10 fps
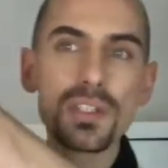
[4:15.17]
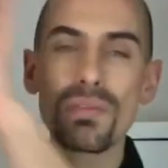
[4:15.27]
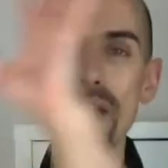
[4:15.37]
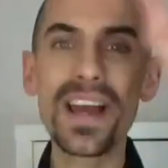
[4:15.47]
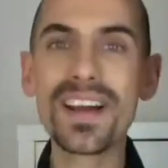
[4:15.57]

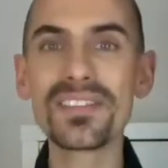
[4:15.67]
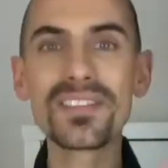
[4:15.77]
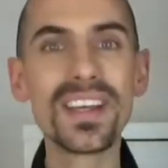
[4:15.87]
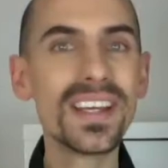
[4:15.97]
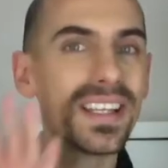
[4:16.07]
around
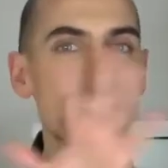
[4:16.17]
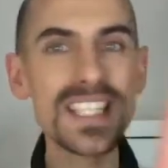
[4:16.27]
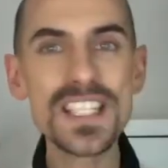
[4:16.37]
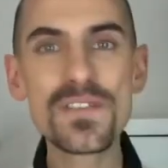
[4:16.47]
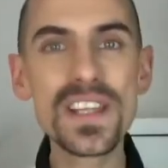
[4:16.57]

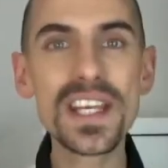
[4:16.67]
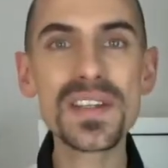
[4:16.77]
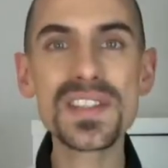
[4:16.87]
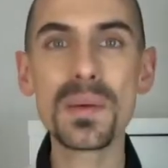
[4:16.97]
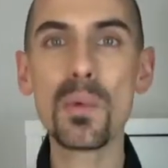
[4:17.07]
this video
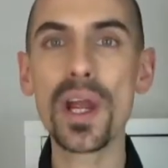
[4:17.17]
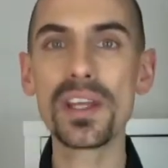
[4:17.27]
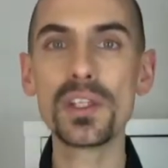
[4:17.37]
somewhere.